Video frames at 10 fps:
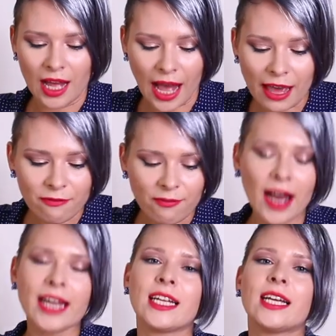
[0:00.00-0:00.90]
I
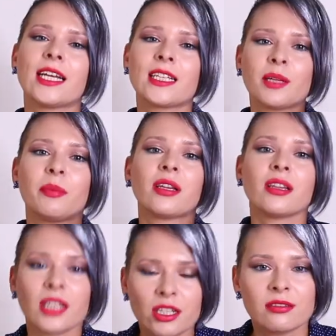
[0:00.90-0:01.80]
find it a little bit
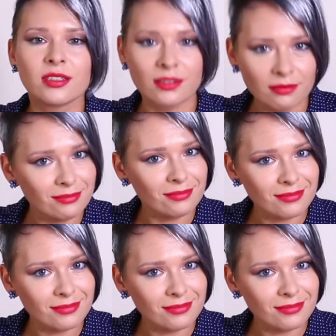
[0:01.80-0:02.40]
literal,